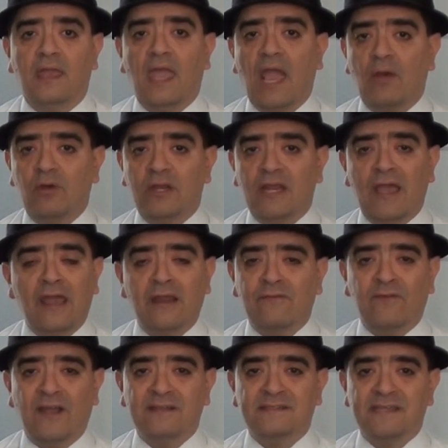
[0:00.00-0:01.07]
Arrietty
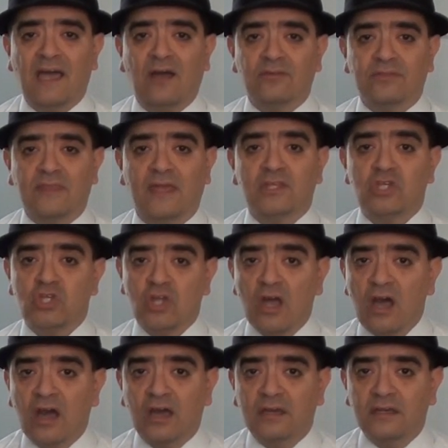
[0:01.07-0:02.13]
finds out that
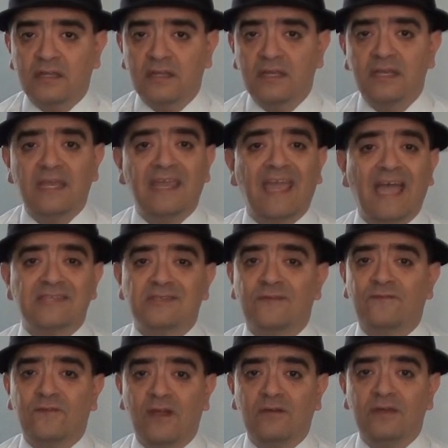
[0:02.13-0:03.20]
Sean has a
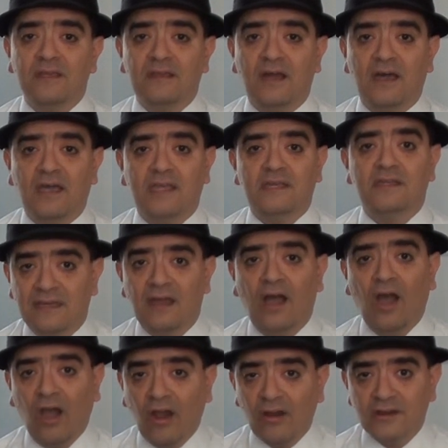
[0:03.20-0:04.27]
very kind
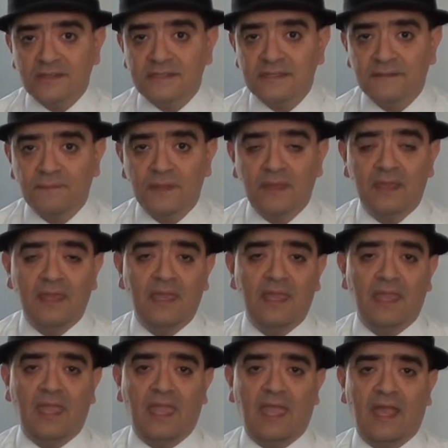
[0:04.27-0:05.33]
heart,
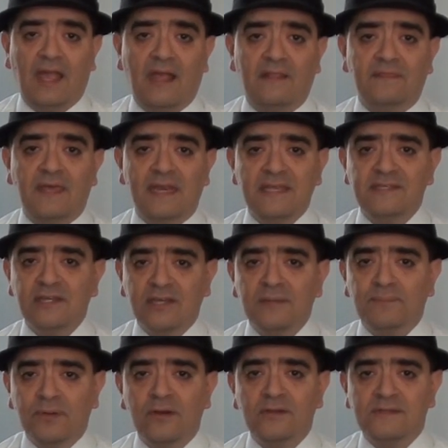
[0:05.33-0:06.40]
and that he's a
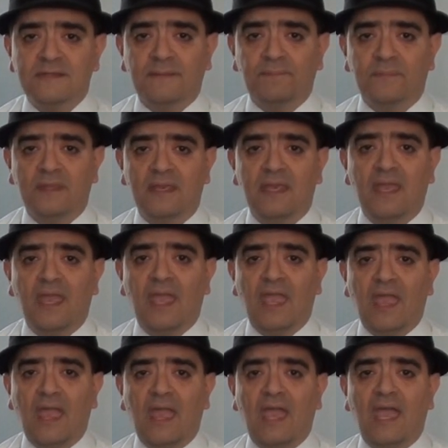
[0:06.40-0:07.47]
good person,
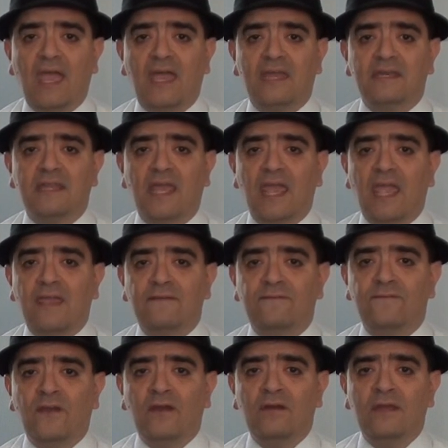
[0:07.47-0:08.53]
and a
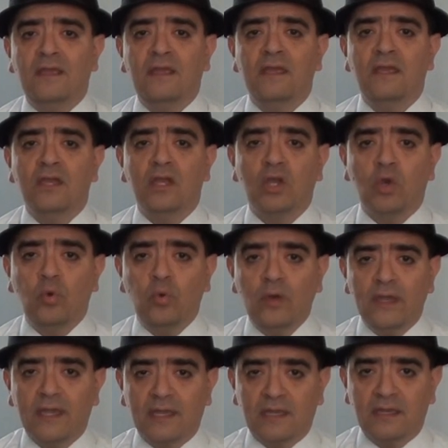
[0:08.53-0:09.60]
very
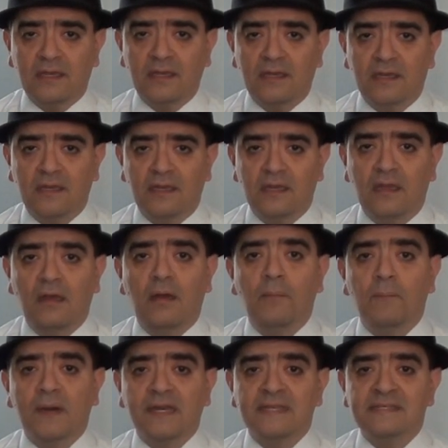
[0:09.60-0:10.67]
quick
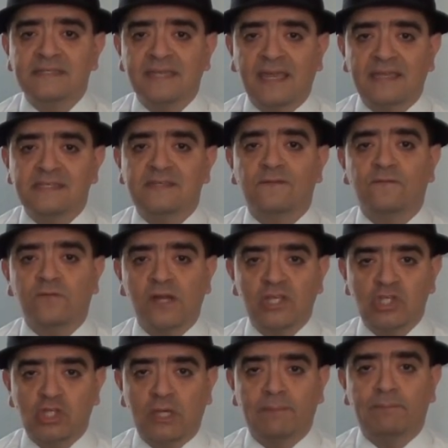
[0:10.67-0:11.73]
but intense
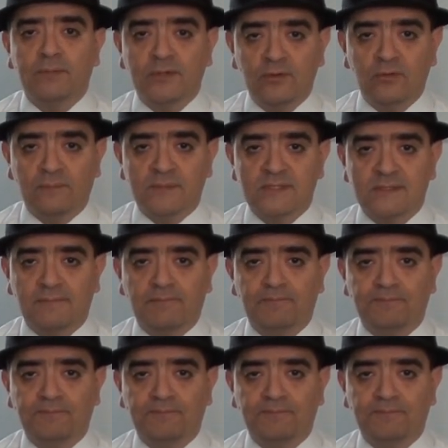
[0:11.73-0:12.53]
friendship blooms.